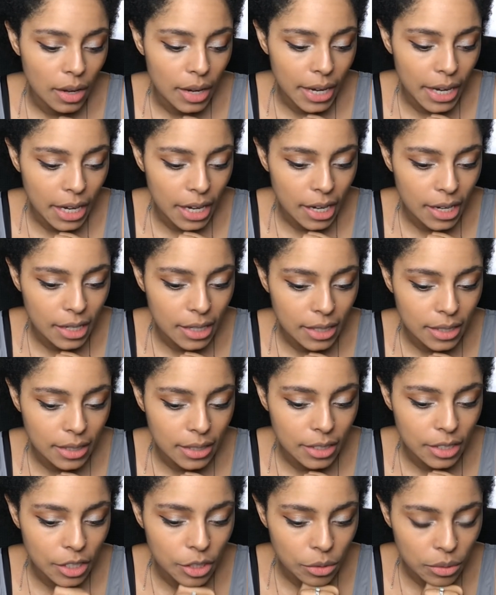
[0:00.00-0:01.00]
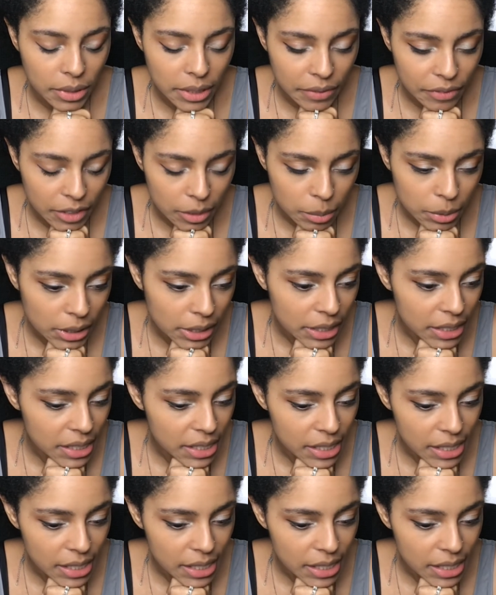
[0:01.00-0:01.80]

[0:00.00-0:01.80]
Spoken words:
and you live in a place